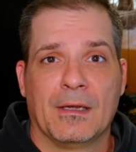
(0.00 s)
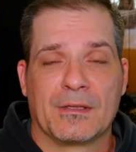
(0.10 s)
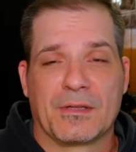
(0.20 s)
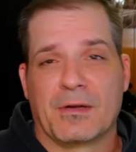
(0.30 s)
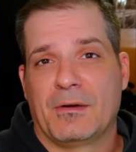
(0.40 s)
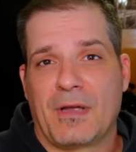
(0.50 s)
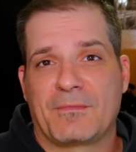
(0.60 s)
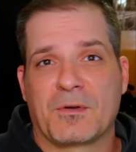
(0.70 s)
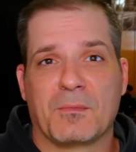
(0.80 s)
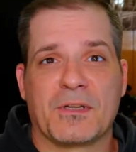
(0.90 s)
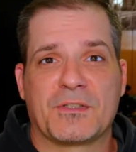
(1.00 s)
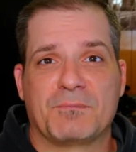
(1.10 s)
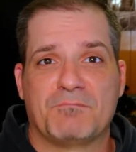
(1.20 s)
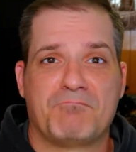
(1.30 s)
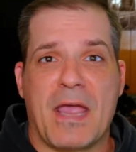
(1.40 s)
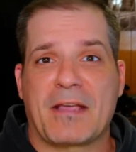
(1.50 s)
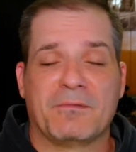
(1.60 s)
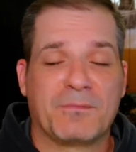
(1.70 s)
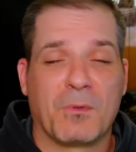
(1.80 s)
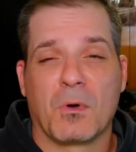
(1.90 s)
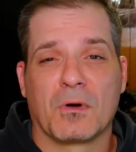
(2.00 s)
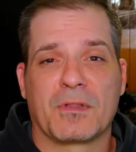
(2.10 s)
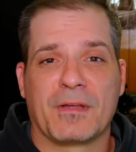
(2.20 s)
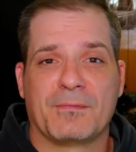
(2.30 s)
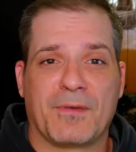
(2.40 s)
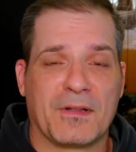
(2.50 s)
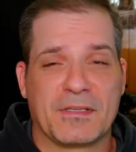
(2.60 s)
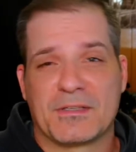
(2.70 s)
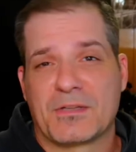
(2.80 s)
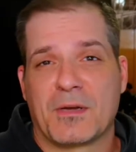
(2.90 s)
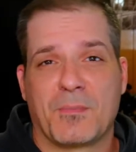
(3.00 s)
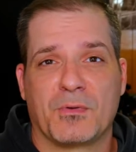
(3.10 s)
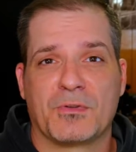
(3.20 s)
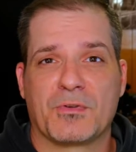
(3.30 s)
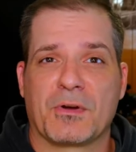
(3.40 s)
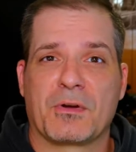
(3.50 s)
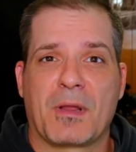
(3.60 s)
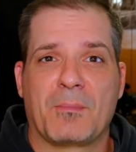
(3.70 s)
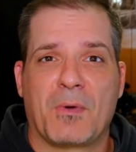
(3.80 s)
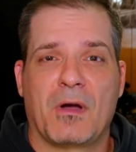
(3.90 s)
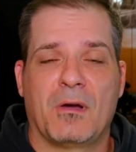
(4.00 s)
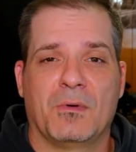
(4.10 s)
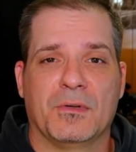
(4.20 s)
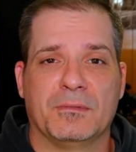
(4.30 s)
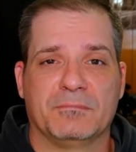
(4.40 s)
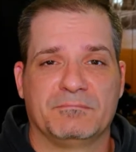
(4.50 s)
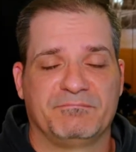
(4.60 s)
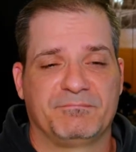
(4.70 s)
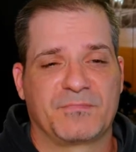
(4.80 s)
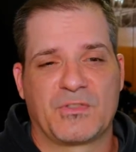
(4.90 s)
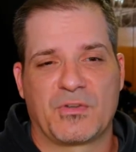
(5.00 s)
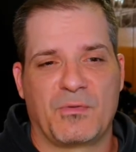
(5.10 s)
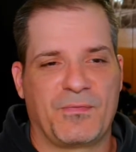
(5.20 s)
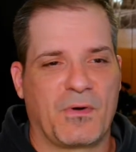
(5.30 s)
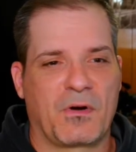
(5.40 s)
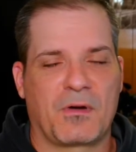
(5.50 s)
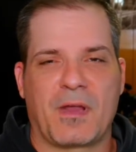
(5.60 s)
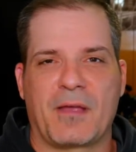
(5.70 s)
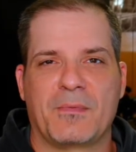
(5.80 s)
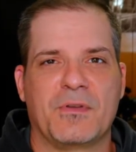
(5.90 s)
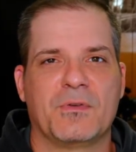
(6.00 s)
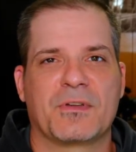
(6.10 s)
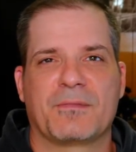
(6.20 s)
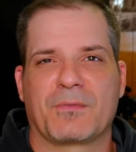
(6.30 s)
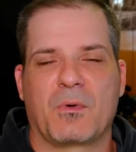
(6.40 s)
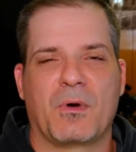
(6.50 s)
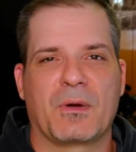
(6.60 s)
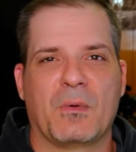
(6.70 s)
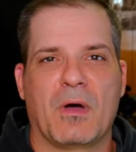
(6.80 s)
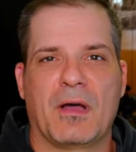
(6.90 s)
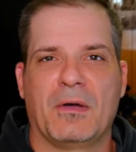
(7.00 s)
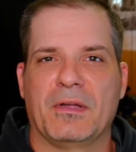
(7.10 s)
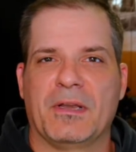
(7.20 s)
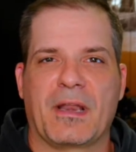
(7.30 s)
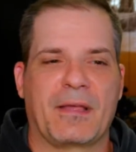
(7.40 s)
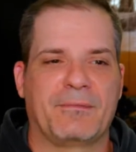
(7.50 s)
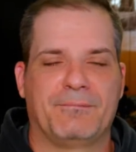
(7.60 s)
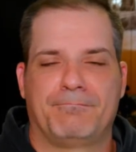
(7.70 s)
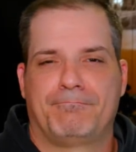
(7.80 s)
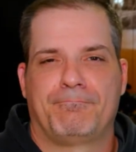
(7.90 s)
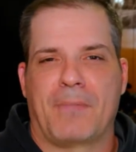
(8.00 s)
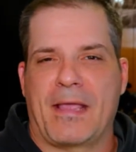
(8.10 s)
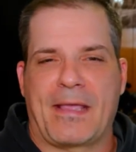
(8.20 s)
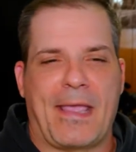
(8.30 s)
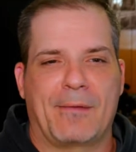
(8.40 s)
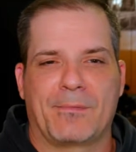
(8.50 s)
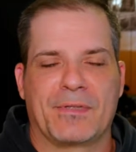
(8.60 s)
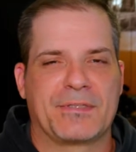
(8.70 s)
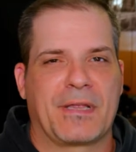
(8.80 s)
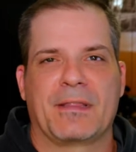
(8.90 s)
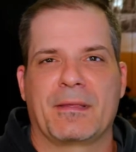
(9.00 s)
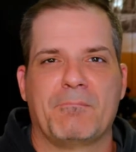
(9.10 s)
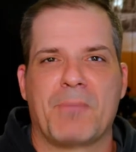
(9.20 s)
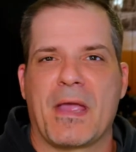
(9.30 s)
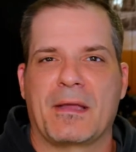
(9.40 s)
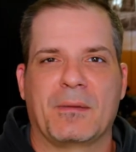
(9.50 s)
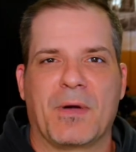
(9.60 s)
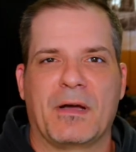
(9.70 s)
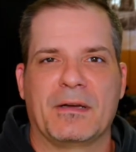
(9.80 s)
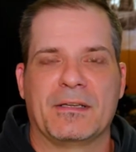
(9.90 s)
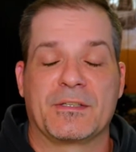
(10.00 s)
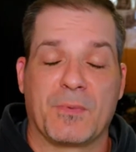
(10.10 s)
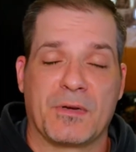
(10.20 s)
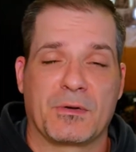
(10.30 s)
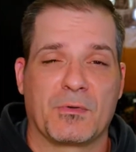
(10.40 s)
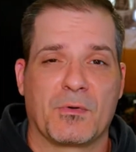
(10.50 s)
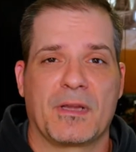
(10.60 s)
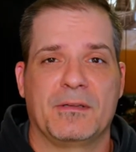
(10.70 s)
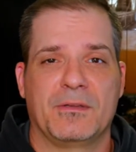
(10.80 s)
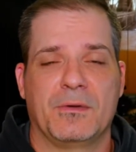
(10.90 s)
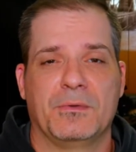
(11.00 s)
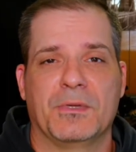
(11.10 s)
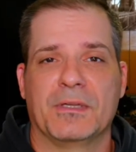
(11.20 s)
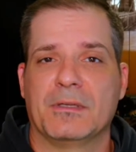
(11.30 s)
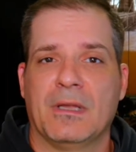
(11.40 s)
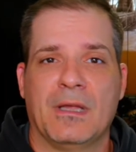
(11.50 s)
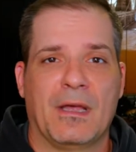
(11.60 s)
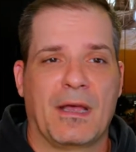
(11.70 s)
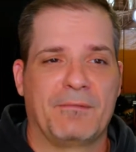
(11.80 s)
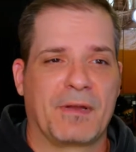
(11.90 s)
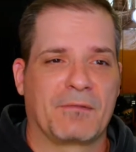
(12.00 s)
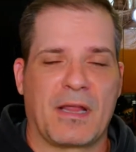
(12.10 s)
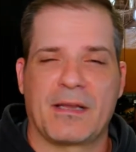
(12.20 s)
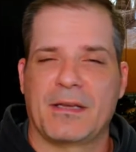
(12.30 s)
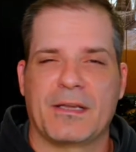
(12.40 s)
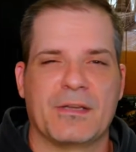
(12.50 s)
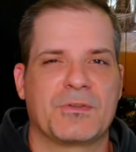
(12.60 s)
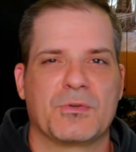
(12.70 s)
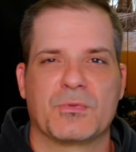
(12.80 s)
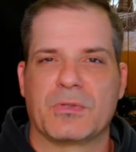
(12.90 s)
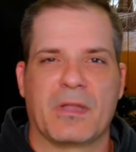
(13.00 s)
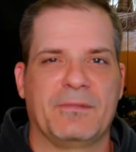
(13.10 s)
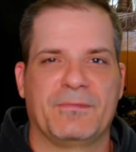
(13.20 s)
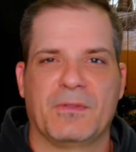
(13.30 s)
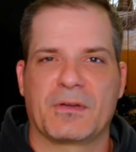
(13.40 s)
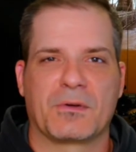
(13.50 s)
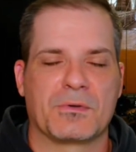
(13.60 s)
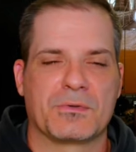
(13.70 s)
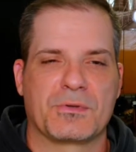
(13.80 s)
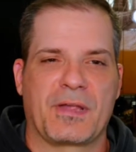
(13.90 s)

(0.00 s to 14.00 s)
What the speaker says: So after much back and forth, I finally decided to pull the trigger and I bought one. So far, I've been using it for quite a while and I can't really say anything bad about it. It's been a great unit. I've never had any issues with light flickers.